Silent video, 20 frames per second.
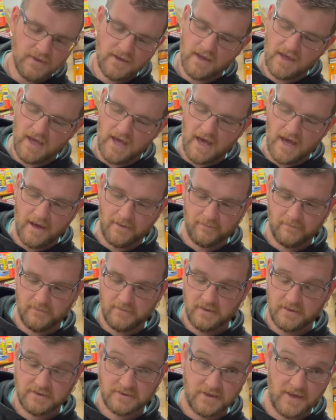
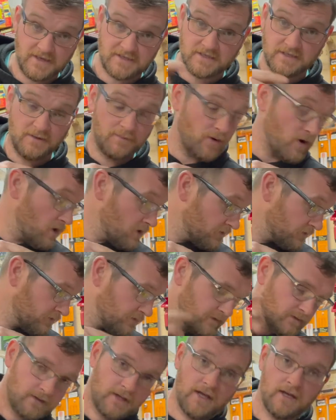So that's in the box.
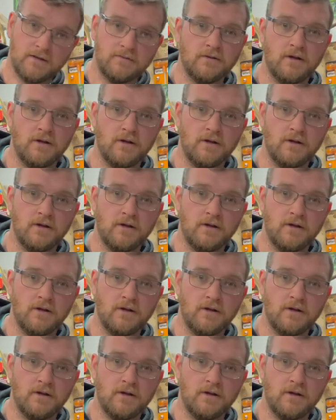Again,